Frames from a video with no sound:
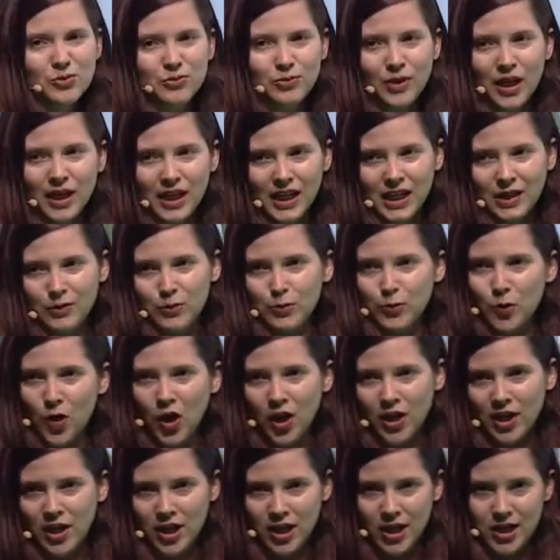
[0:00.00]
running
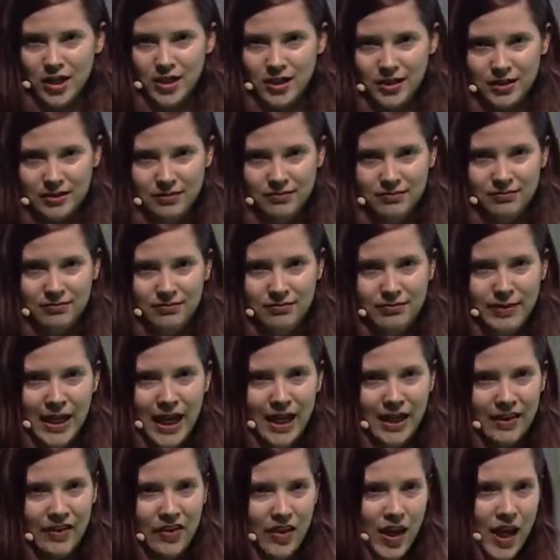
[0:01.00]
water
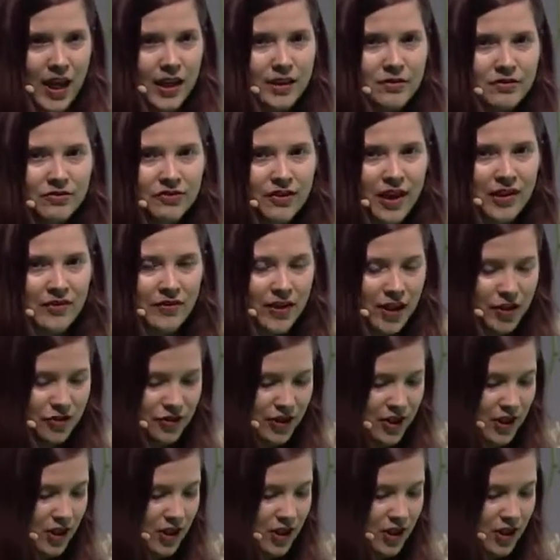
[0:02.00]
back then, 500